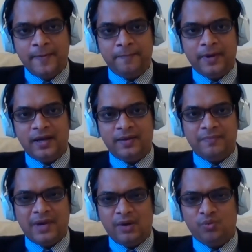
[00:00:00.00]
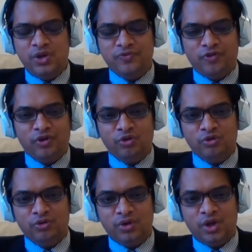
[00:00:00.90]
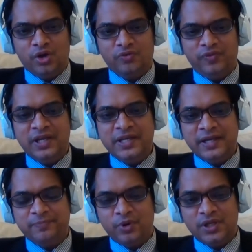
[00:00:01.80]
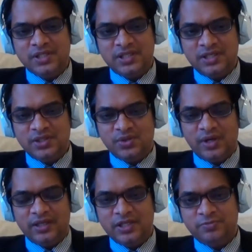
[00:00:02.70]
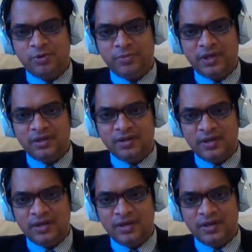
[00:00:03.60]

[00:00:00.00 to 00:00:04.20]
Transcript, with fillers: But we follow a lot of Indian policy. So at this moment,